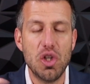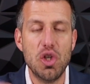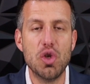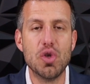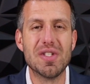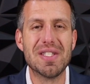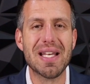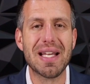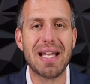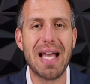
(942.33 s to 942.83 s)

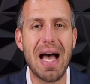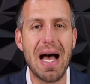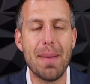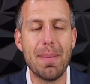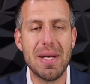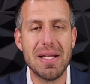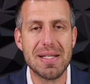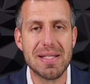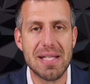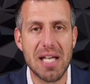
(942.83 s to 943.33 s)
use the
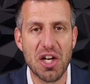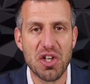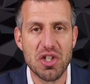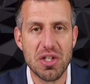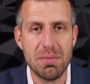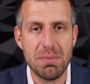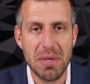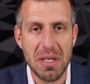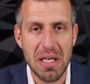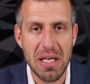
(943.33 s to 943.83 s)
comment
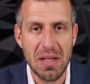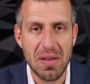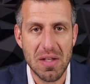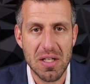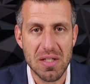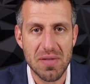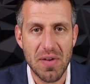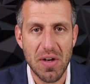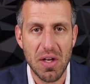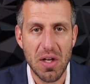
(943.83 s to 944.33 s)
section beneath
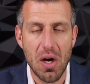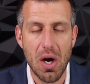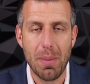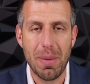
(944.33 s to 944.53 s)
this video.